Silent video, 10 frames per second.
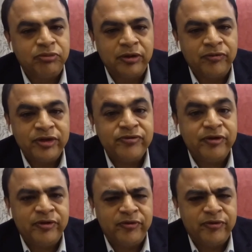
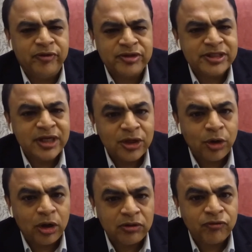we were still
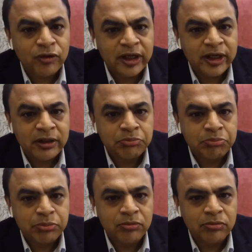not fully
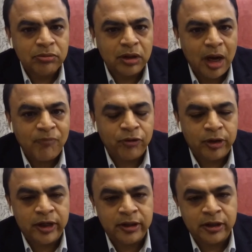up
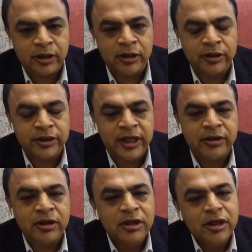for it there.